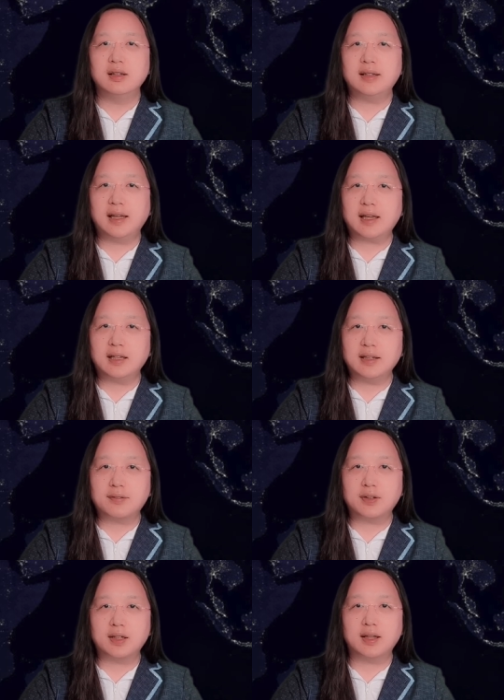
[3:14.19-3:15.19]
they can
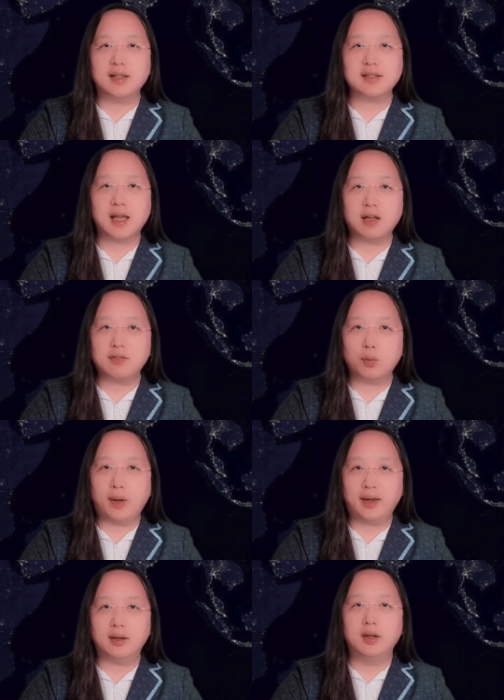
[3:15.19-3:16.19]
nevertheless have a
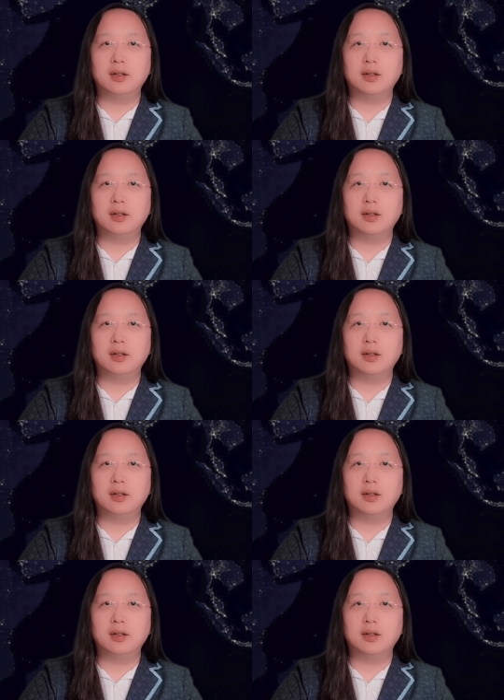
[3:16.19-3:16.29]
way